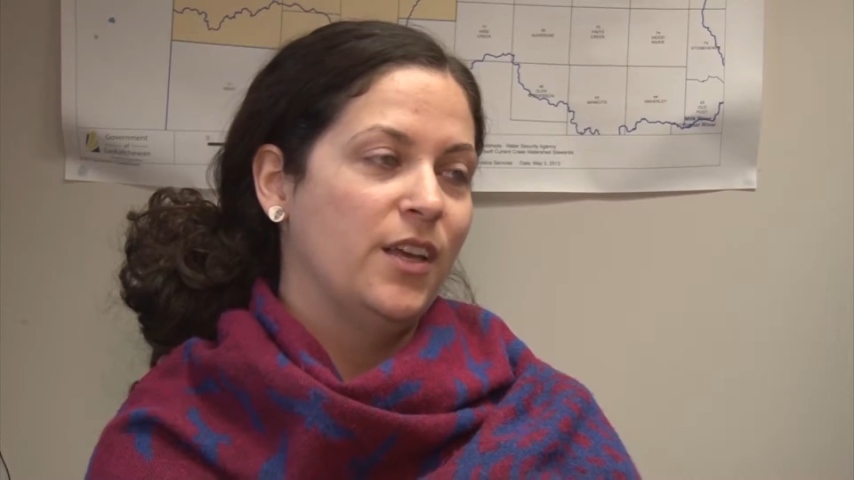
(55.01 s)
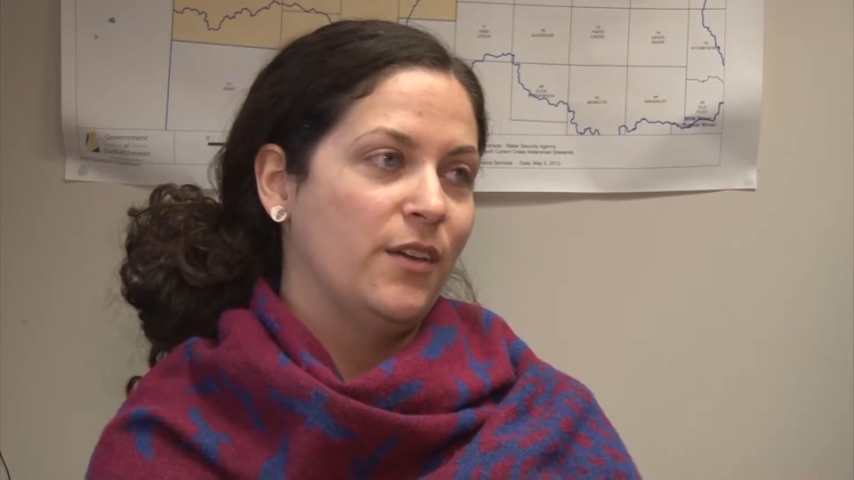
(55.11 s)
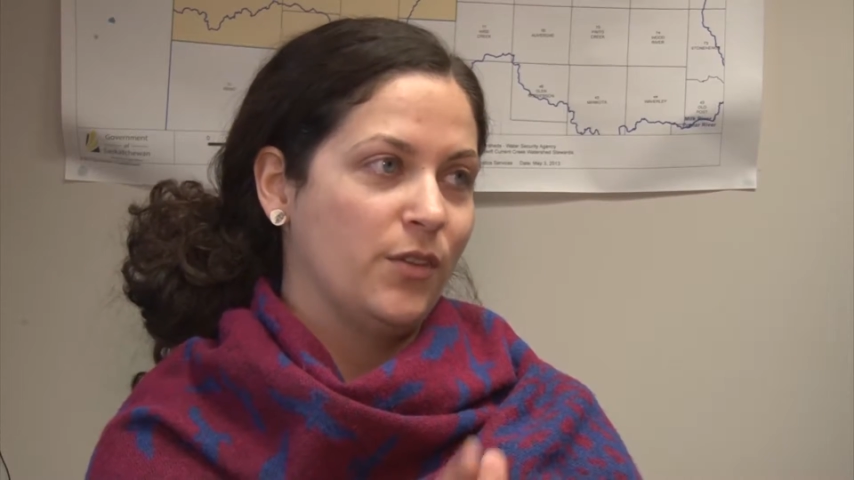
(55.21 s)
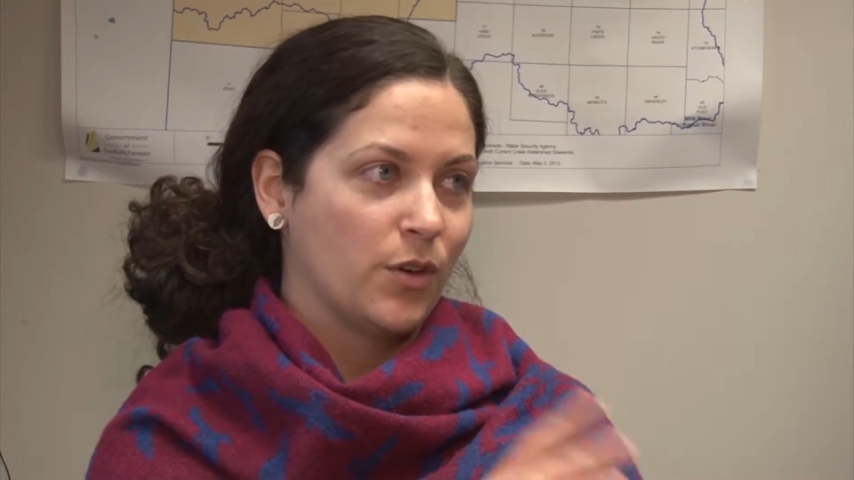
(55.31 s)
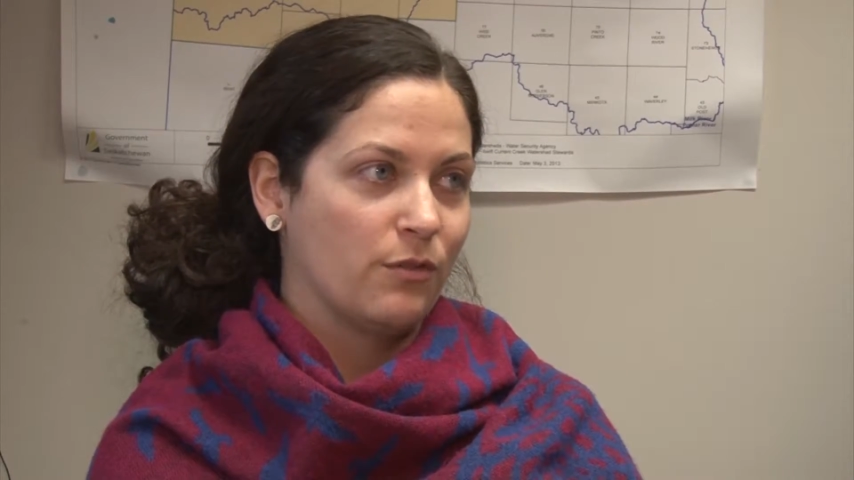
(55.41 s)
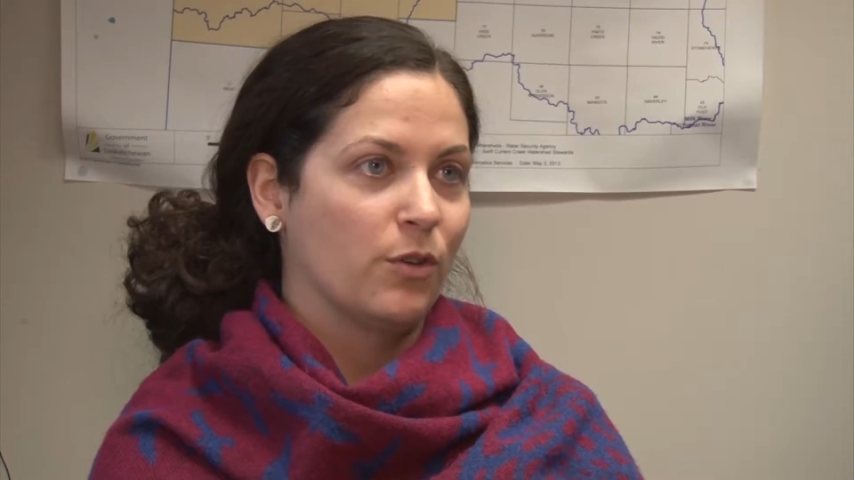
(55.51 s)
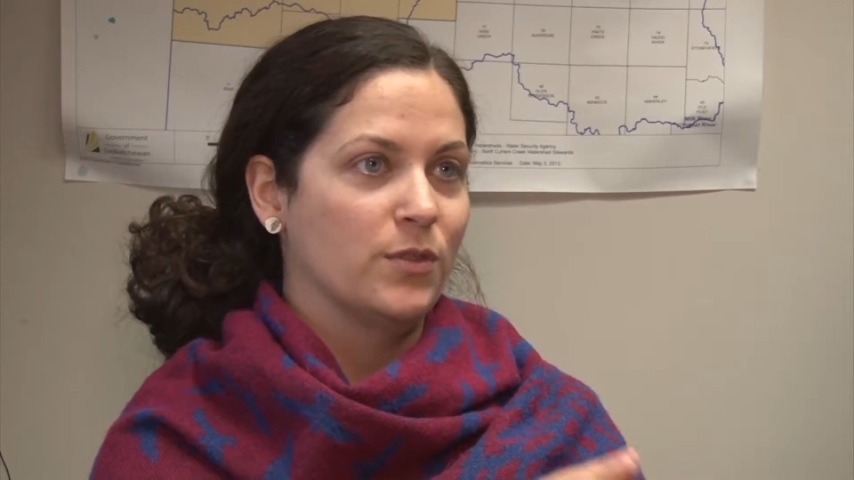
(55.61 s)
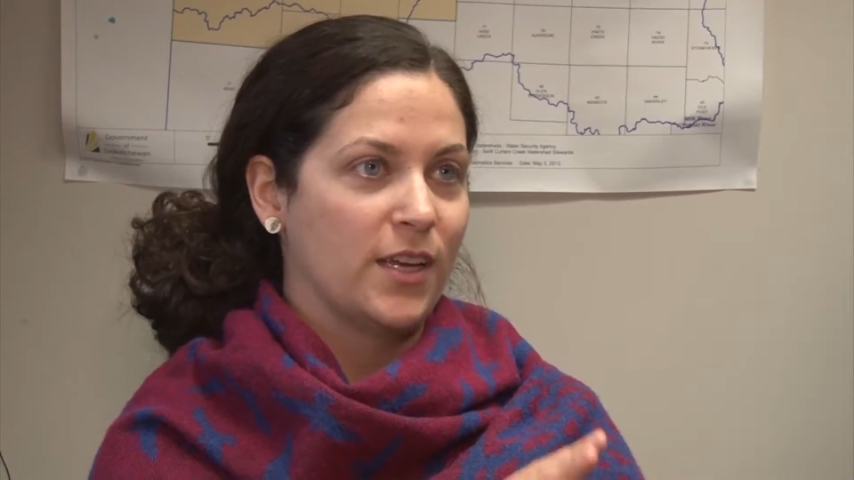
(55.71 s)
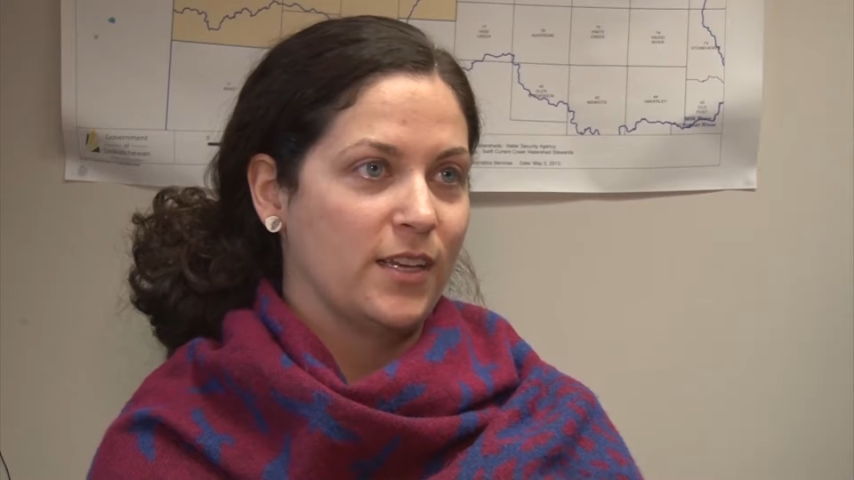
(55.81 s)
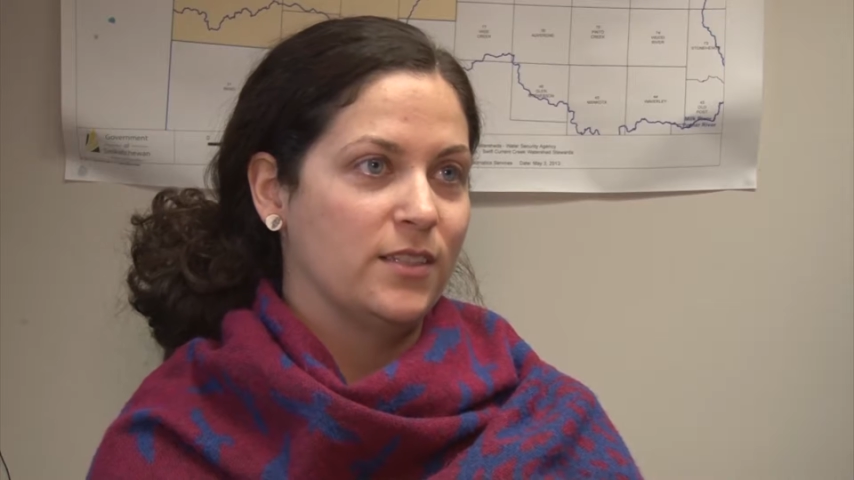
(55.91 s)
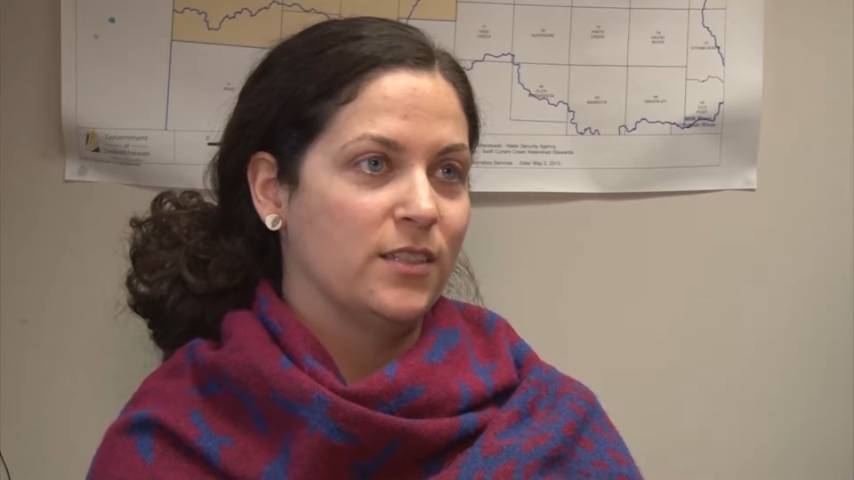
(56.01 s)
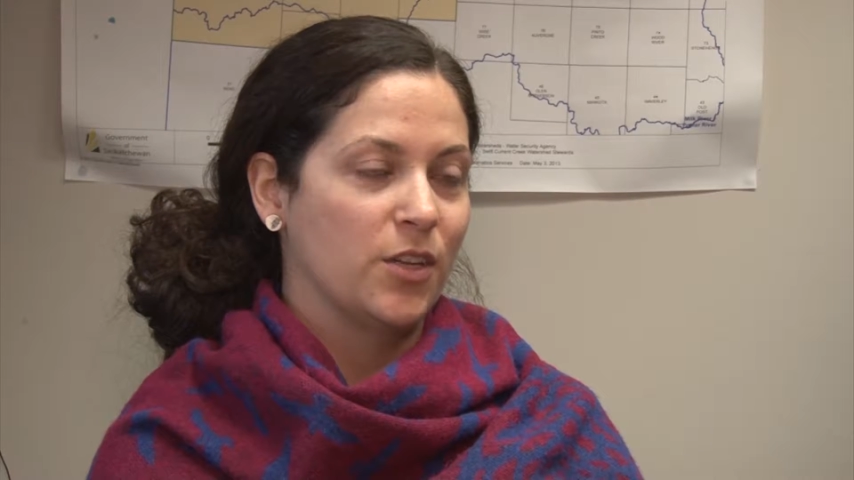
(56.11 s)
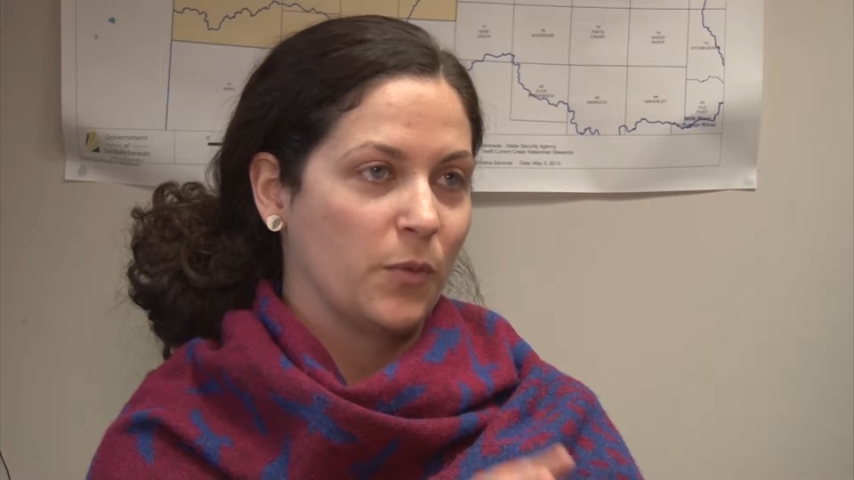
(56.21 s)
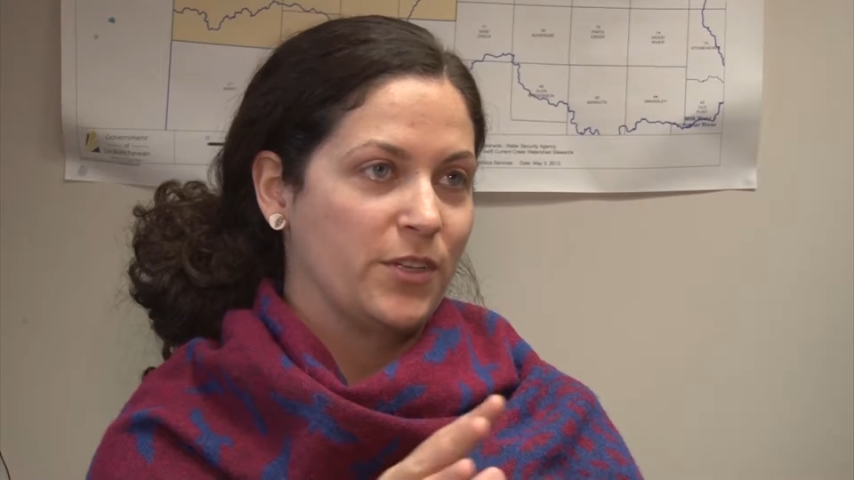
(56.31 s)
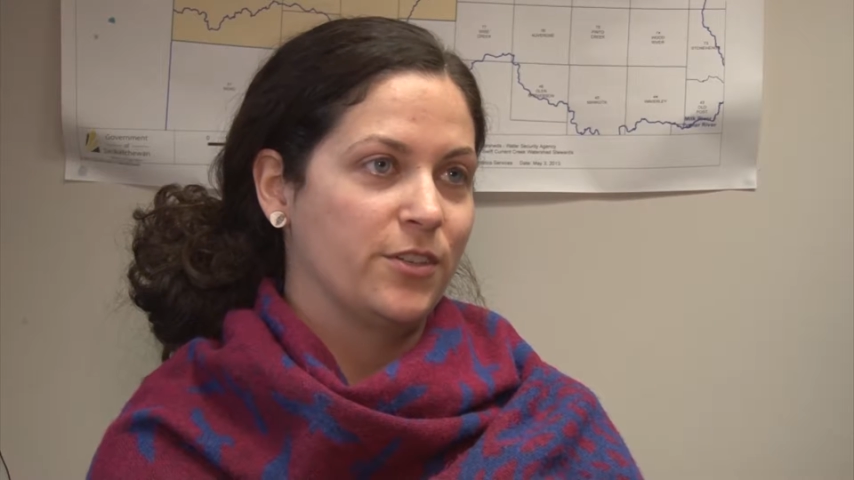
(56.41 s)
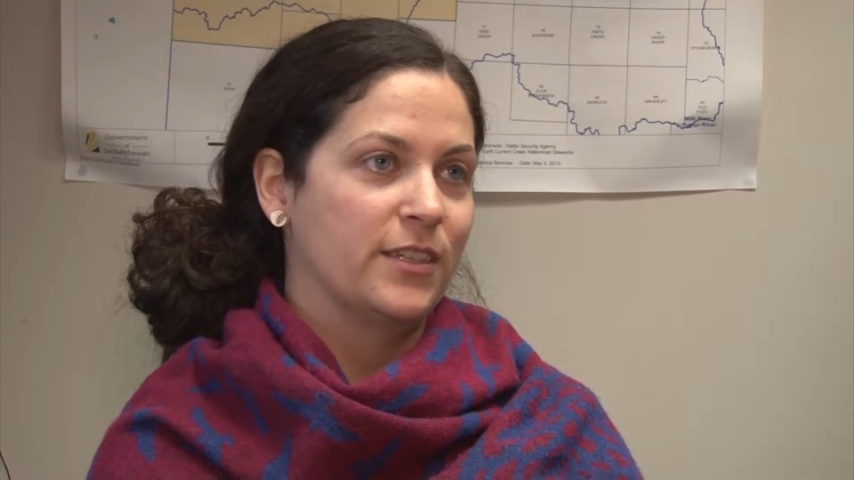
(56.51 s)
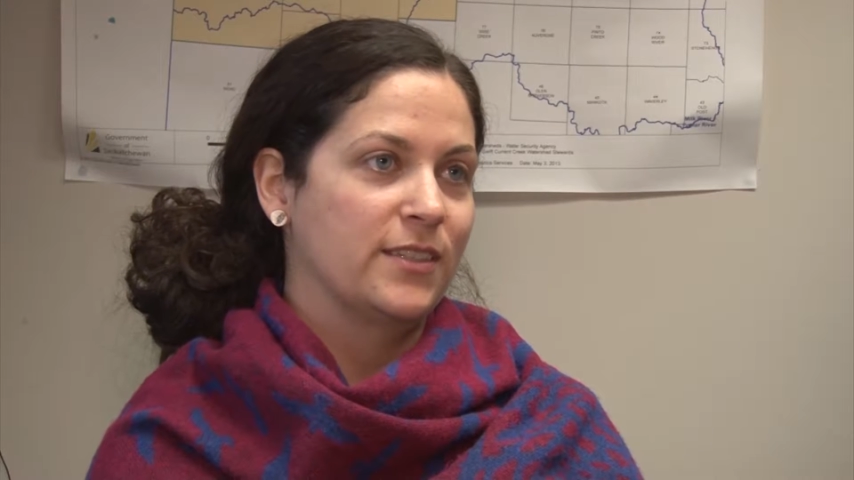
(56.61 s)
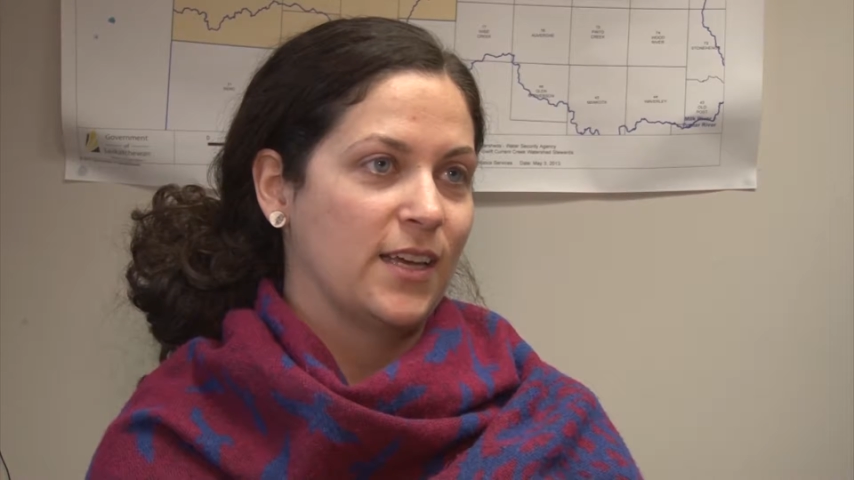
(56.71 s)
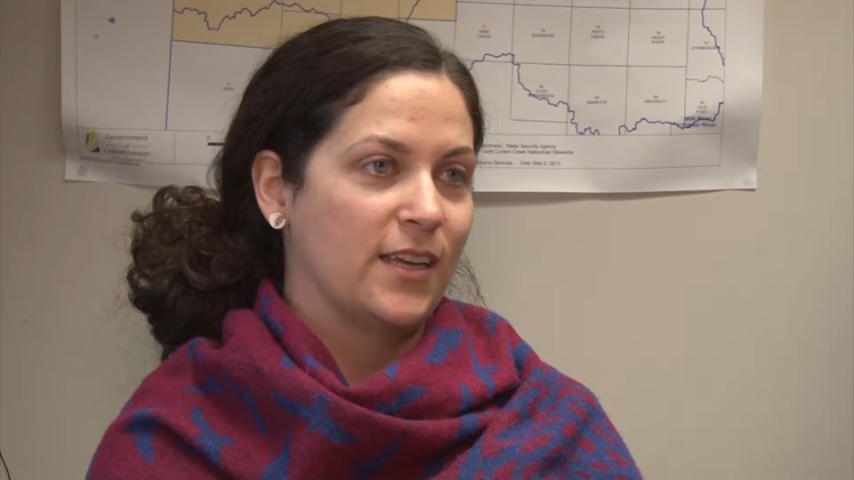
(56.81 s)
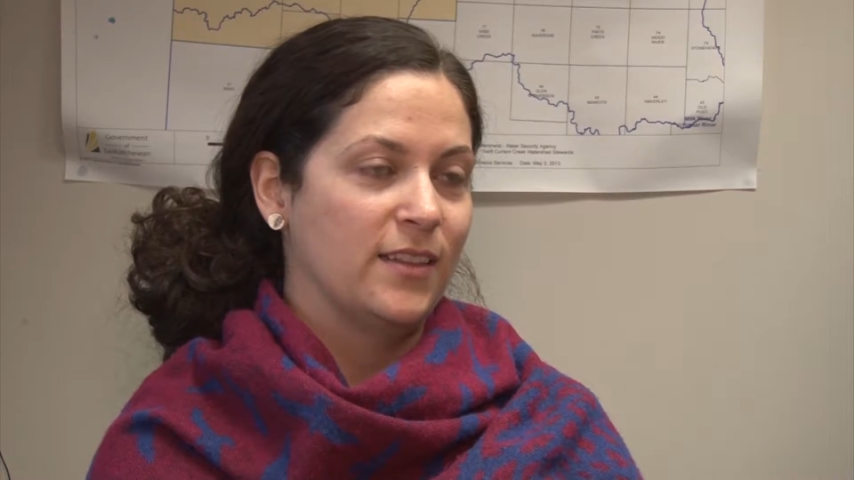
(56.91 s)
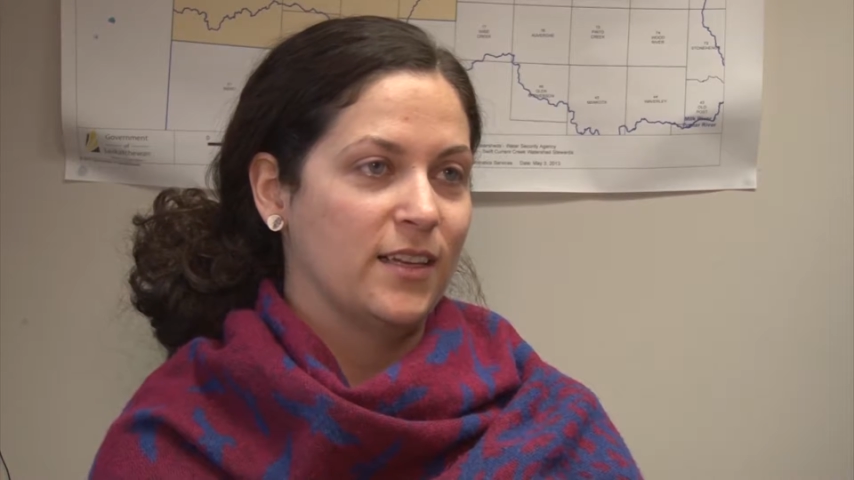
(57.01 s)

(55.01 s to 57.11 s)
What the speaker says: If you can rotate your wintering site,